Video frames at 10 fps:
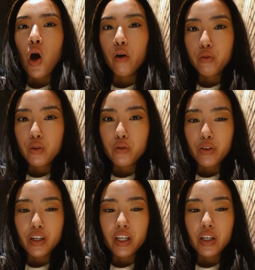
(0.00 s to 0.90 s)
a full
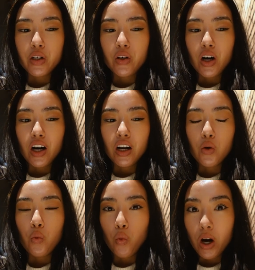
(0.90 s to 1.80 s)
video
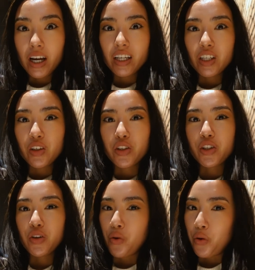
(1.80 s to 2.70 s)
on what you
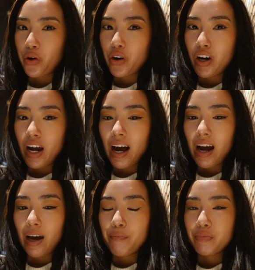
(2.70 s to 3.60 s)
should order
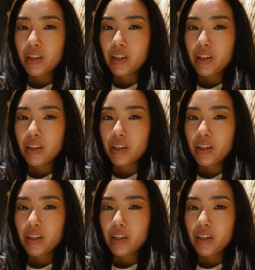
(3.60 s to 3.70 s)
at